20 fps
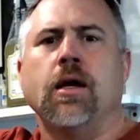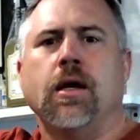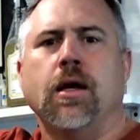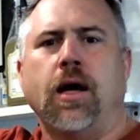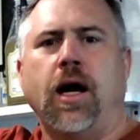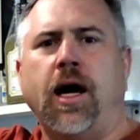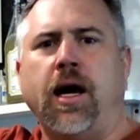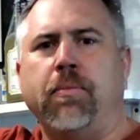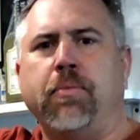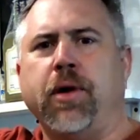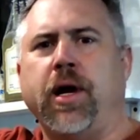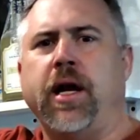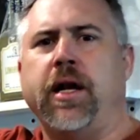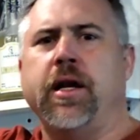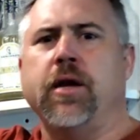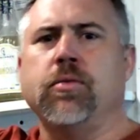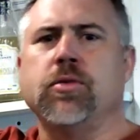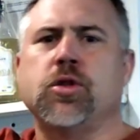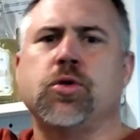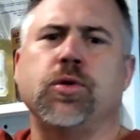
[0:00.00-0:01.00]
Hi, Brad
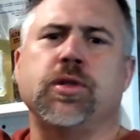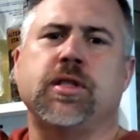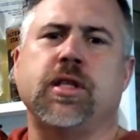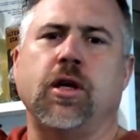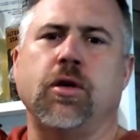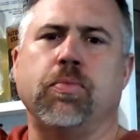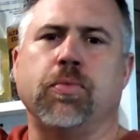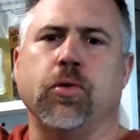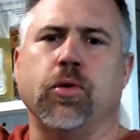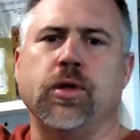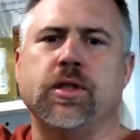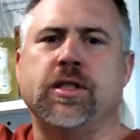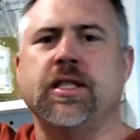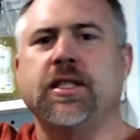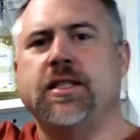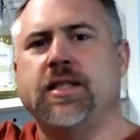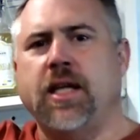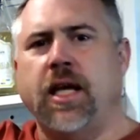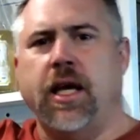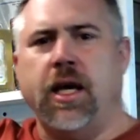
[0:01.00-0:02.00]
here with Twist Brewery.
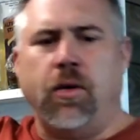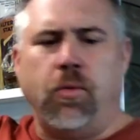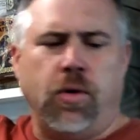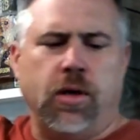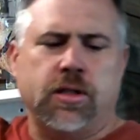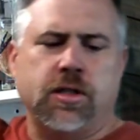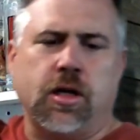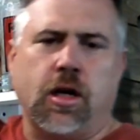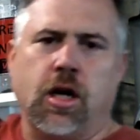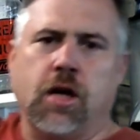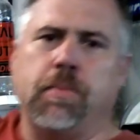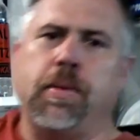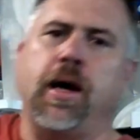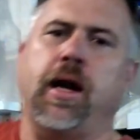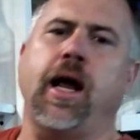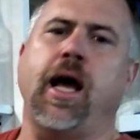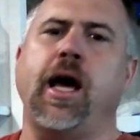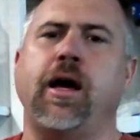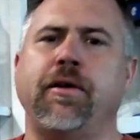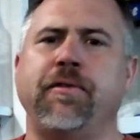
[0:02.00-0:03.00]
Today I want to talk about
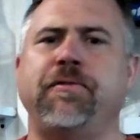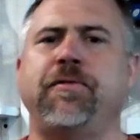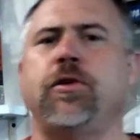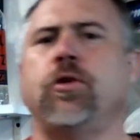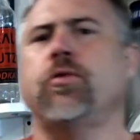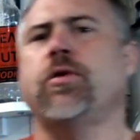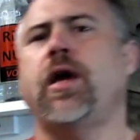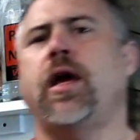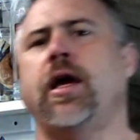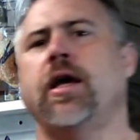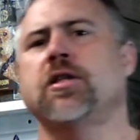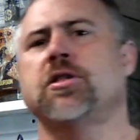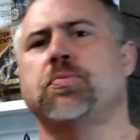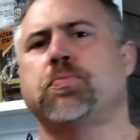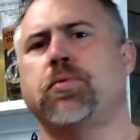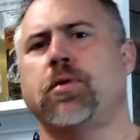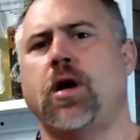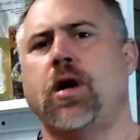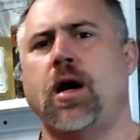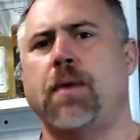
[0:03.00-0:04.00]
how to fill cans
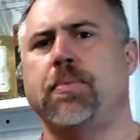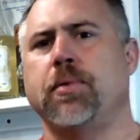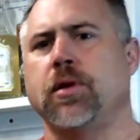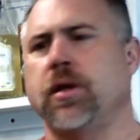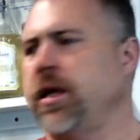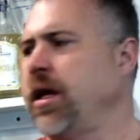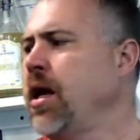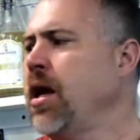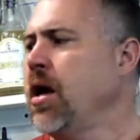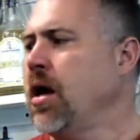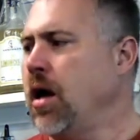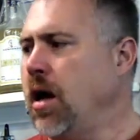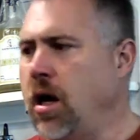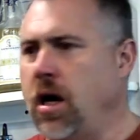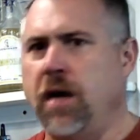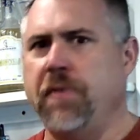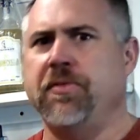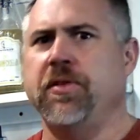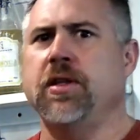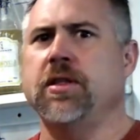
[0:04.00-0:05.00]
properly
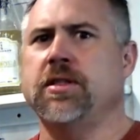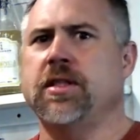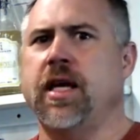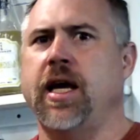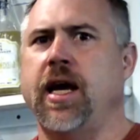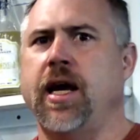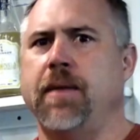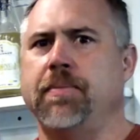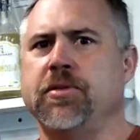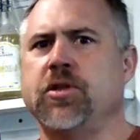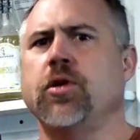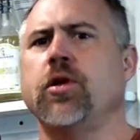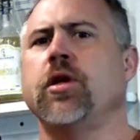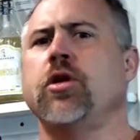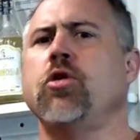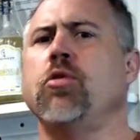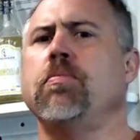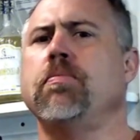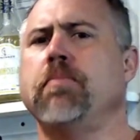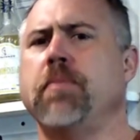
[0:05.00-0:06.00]
off of the tap so that
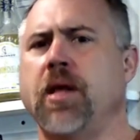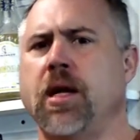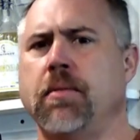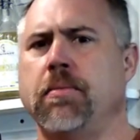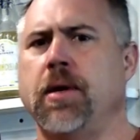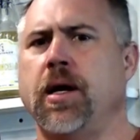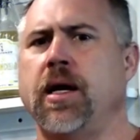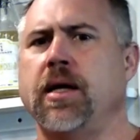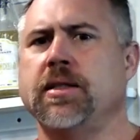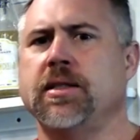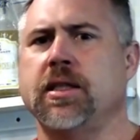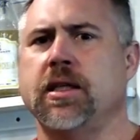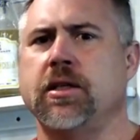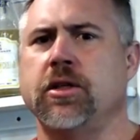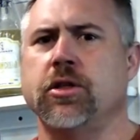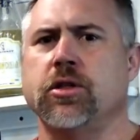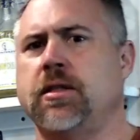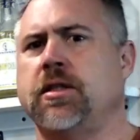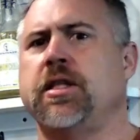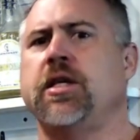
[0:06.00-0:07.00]
you're minimizing
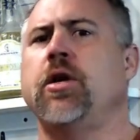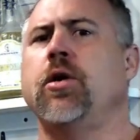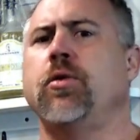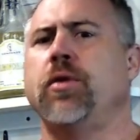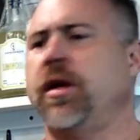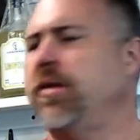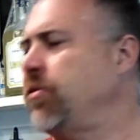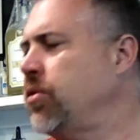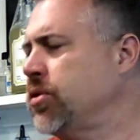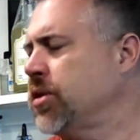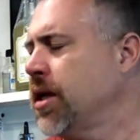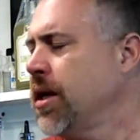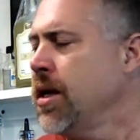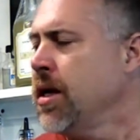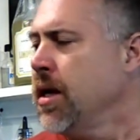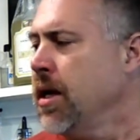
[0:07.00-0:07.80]
your DO levels.